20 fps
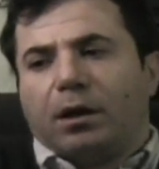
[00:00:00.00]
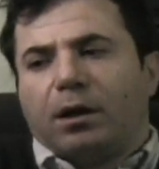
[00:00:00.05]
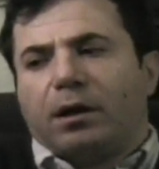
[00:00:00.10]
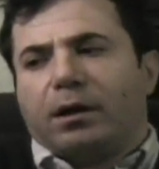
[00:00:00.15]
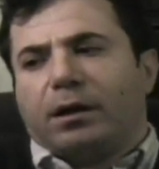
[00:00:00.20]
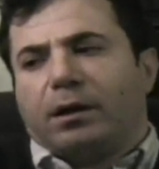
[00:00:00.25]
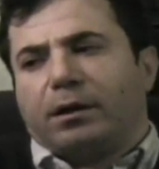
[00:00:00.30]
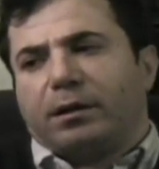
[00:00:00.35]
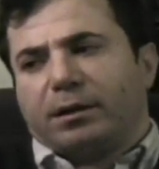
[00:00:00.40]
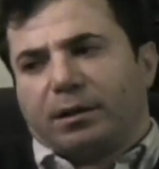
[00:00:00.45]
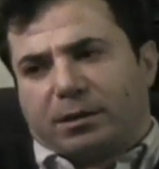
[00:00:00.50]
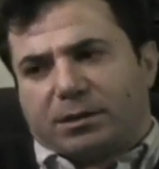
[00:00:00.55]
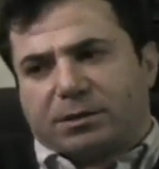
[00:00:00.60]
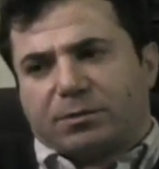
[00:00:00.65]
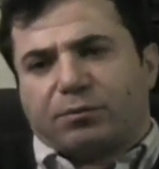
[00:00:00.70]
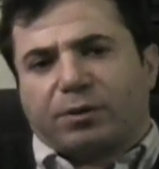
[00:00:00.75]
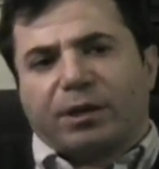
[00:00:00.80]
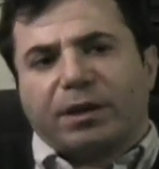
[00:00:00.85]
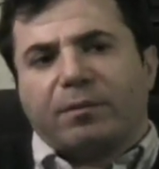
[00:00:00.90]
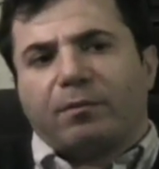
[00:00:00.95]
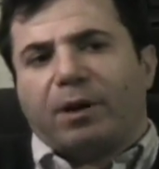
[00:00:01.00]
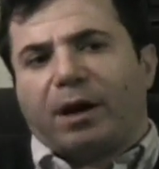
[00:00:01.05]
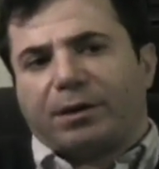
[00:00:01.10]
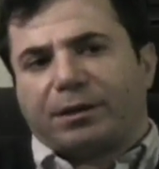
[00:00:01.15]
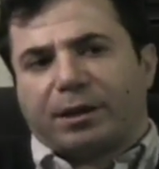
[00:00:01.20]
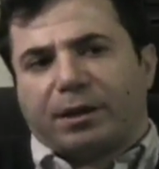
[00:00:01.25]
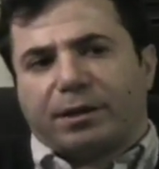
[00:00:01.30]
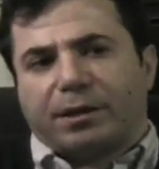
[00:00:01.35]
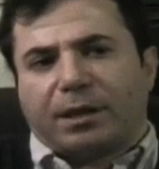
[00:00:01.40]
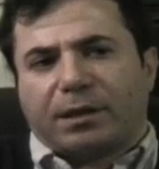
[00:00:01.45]
And it's really about
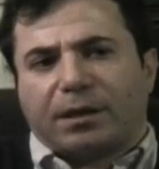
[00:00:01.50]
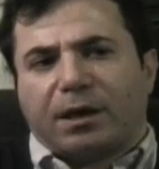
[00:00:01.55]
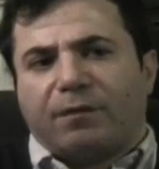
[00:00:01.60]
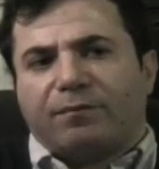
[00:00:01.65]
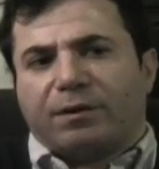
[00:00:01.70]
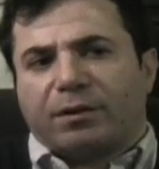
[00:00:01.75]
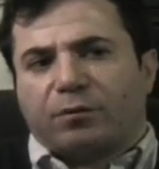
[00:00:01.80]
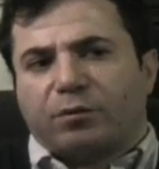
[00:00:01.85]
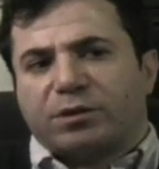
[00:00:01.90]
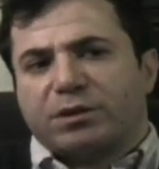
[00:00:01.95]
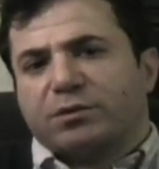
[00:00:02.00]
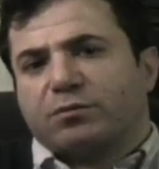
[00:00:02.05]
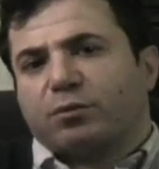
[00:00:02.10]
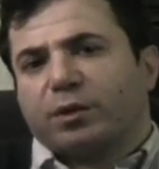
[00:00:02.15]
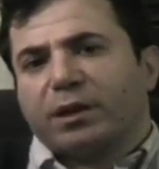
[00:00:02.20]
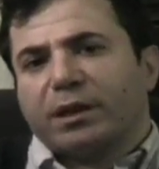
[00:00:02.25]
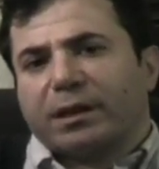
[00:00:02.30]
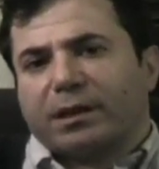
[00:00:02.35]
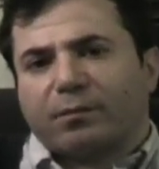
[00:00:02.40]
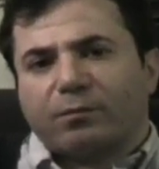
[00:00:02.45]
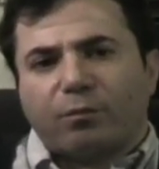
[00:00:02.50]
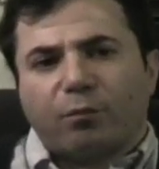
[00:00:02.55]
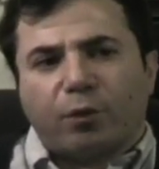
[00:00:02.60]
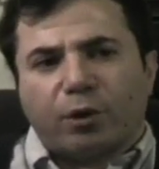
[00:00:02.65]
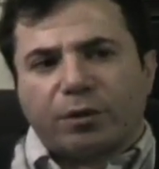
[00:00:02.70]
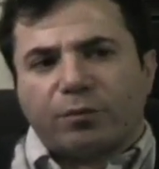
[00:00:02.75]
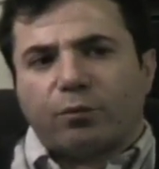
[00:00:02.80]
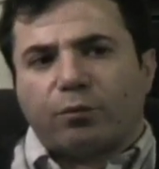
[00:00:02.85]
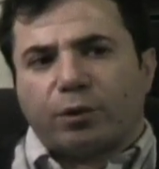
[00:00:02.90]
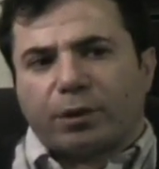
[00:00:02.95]
kind of that conflict, which is really
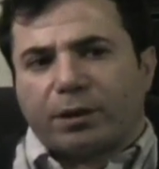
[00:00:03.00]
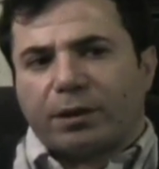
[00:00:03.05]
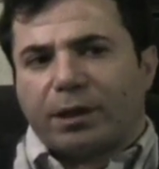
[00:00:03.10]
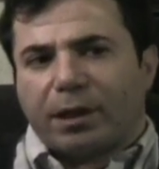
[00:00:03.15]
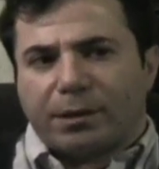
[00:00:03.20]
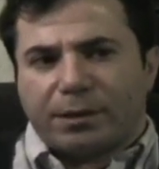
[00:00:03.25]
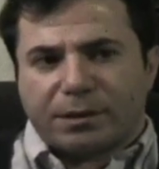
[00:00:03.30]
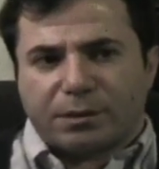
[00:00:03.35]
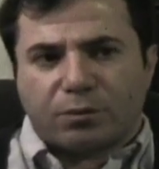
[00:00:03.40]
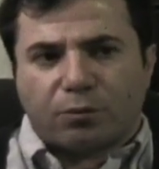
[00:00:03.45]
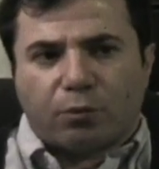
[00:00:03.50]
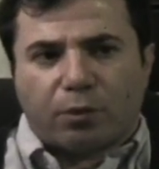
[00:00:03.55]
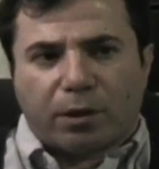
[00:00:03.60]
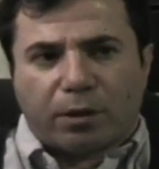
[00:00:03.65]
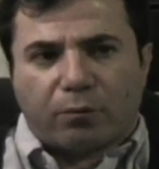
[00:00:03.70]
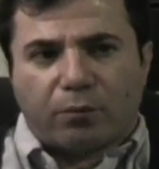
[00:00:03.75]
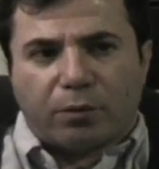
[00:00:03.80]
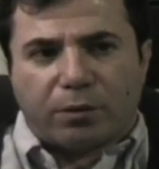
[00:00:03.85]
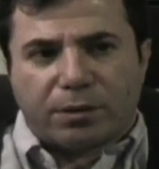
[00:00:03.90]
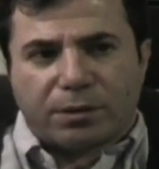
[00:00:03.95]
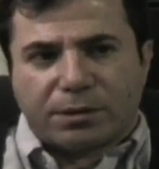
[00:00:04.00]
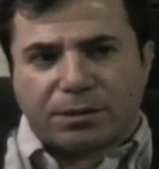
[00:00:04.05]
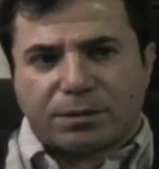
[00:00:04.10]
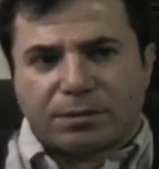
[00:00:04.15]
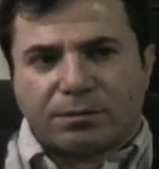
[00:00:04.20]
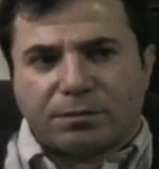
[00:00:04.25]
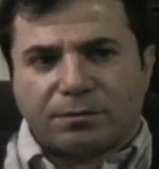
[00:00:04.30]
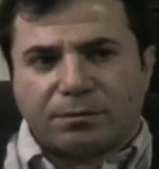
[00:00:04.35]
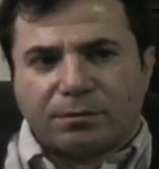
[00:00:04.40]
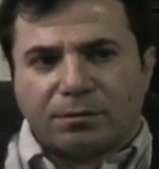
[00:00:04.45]
what a lot of this work
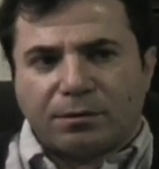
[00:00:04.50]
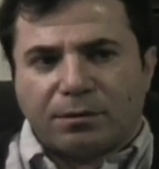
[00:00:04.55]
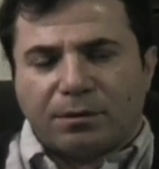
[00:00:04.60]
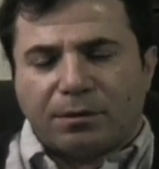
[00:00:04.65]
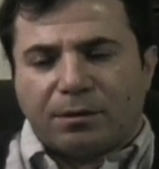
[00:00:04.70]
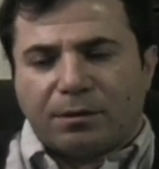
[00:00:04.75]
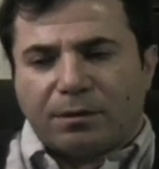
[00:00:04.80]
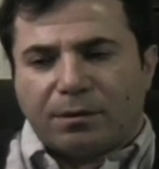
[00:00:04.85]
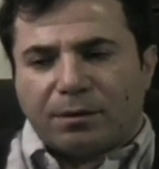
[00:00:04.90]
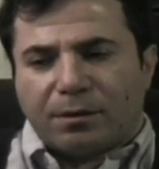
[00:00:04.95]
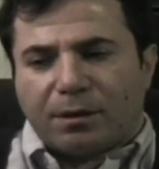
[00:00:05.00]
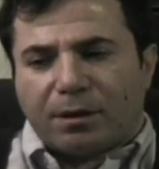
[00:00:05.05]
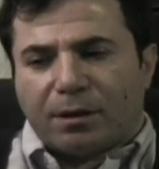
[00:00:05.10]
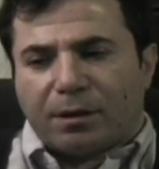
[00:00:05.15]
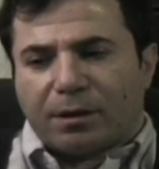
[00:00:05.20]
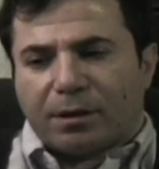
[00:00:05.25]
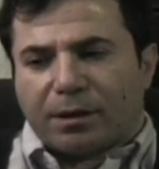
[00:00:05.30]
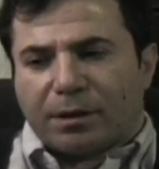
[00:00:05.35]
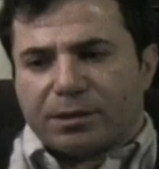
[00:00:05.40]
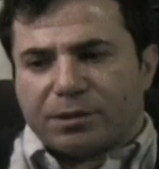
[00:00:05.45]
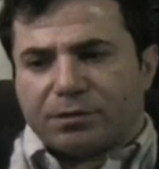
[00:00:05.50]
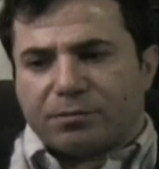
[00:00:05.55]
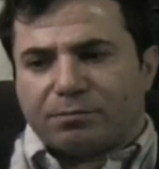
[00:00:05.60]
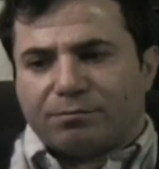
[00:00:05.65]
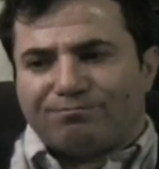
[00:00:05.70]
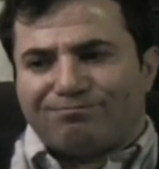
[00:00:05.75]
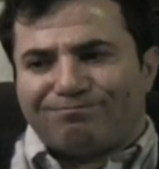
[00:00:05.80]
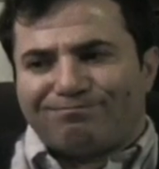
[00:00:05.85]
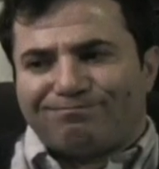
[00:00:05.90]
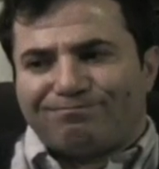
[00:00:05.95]
was kind of
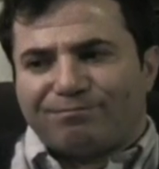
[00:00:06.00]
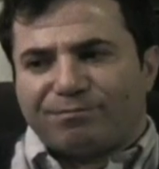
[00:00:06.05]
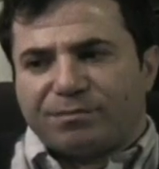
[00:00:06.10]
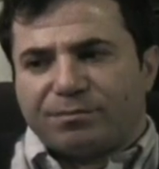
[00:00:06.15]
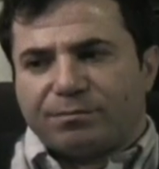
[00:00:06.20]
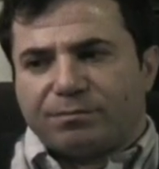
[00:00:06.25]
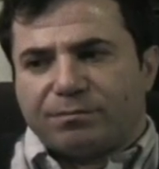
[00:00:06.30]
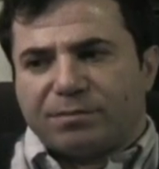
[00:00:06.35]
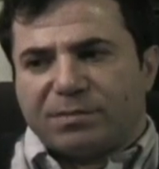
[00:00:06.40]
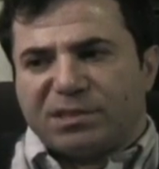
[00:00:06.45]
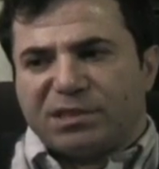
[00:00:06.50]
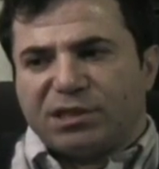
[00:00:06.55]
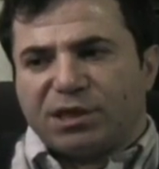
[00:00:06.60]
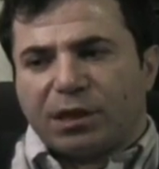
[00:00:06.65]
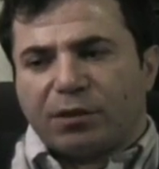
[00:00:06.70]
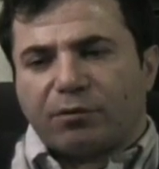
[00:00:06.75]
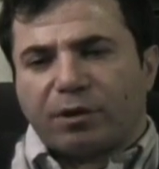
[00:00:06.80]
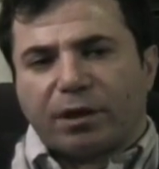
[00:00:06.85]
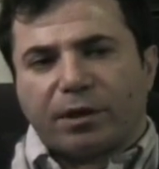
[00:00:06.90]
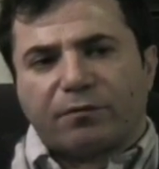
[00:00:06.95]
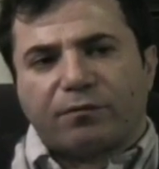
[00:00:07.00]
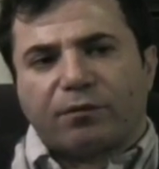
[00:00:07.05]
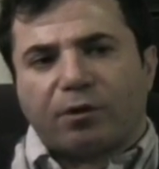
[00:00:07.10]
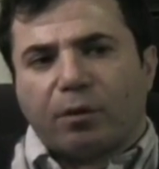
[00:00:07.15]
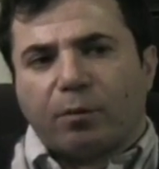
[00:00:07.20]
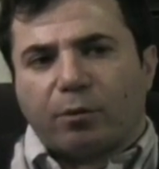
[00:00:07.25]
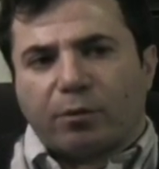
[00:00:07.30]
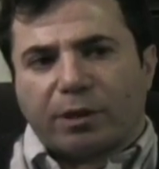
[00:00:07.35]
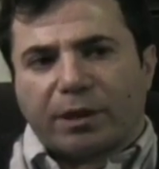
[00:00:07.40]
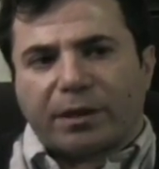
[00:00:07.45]
generated
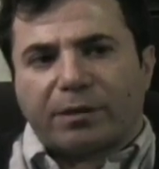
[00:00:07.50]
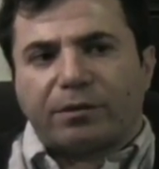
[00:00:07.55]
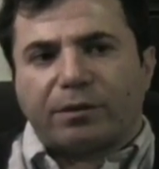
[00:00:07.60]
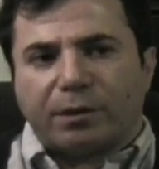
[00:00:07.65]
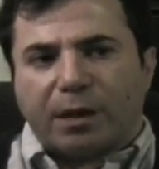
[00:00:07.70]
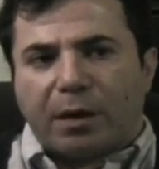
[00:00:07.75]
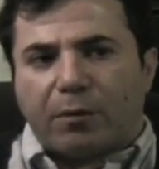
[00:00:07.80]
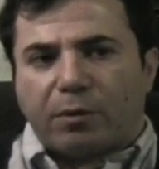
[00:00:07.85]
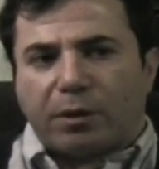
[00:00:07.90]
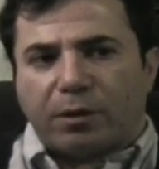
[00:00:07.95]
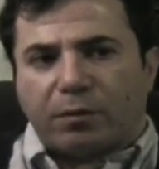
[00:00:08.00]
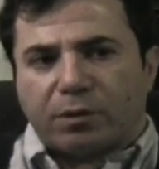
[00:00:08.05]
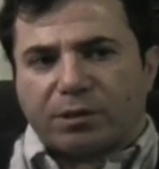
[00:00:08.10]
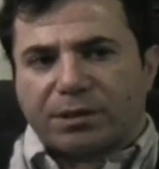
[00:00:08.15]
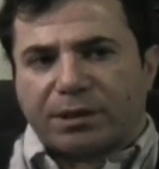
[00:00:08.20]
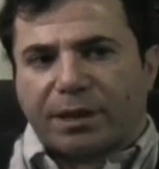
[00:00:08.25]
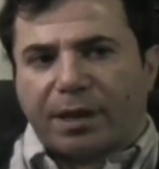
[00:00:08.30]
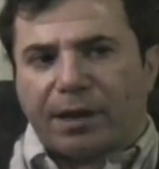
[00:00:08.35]
from, or like that really was the